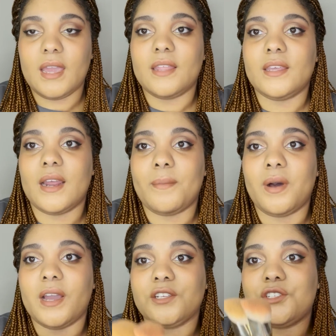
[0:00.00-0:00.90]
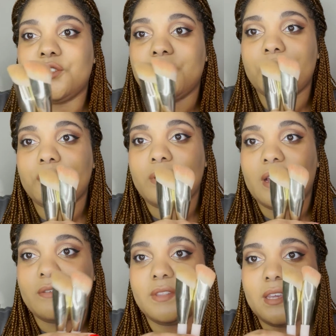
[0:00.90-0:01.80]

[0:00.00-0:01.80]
And then I bought 2 of